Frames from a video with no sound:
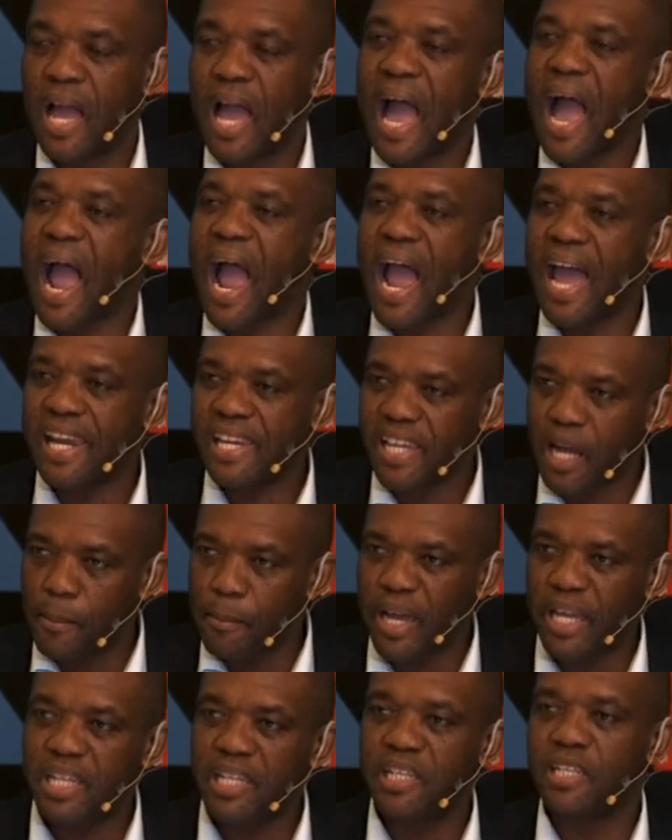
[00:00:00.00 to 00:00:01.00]

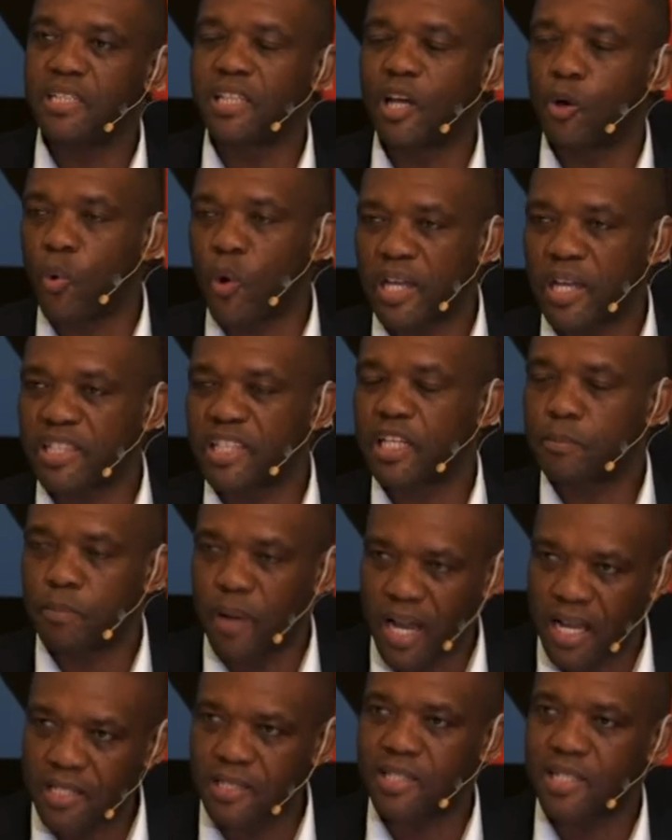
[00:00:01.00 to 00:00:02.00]
undermining the work that
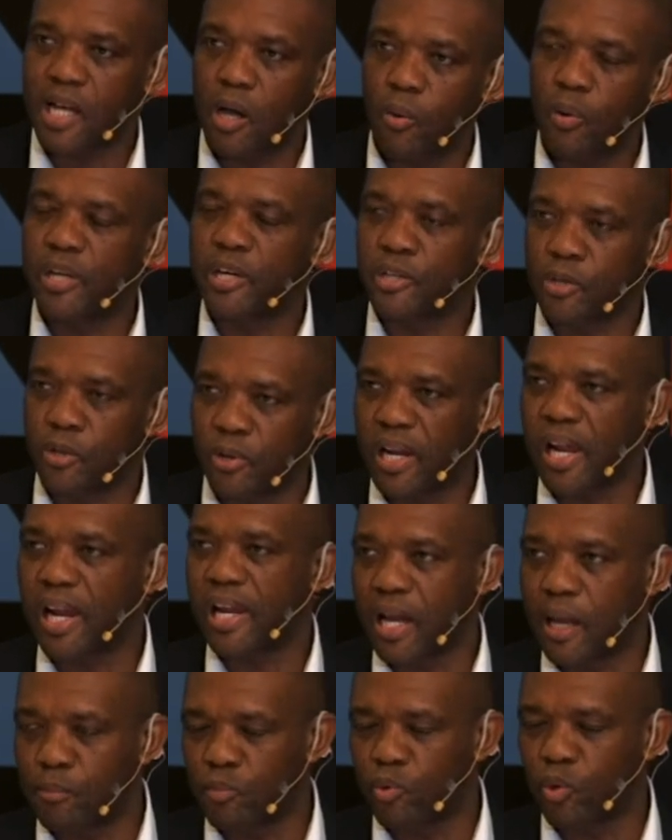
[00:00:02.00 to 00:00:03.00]
Pakistan and Ronald
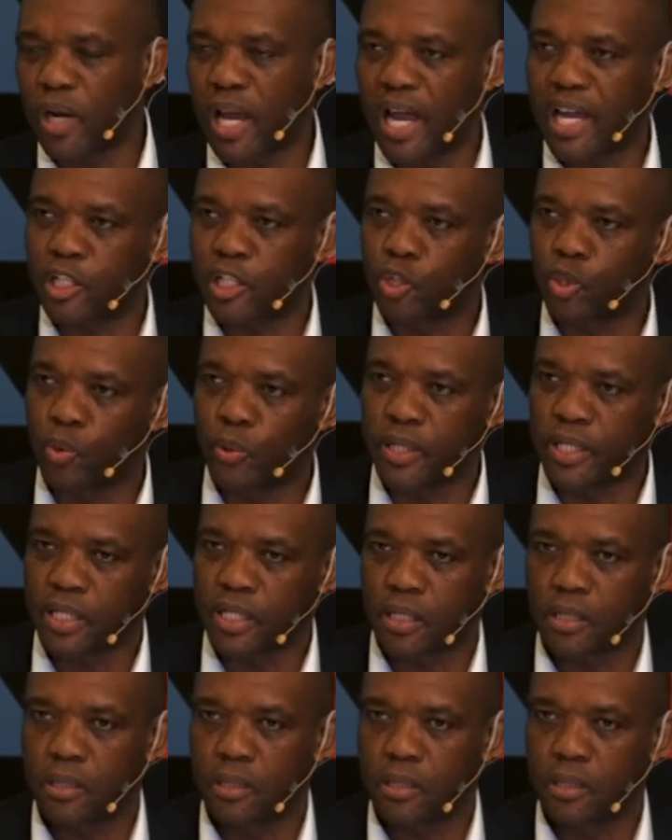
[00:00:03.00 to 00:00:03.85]
Lamola are doing.